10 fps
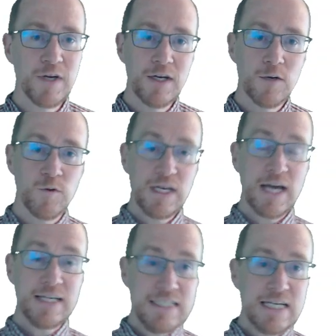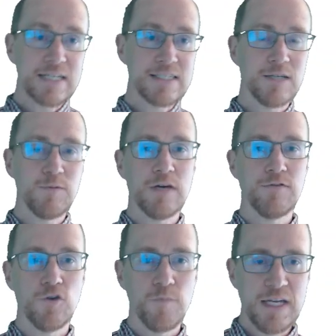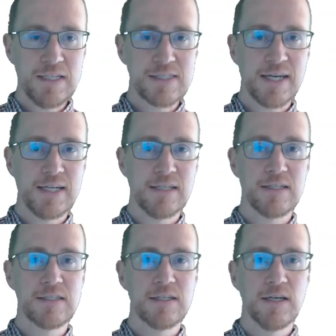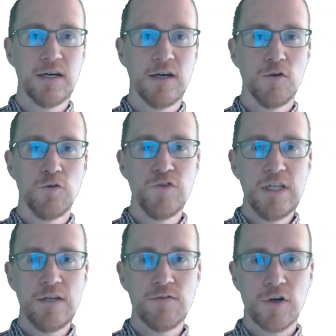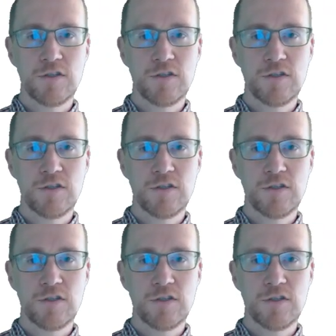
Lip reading: where the idea is that we have a domain scientist who really works on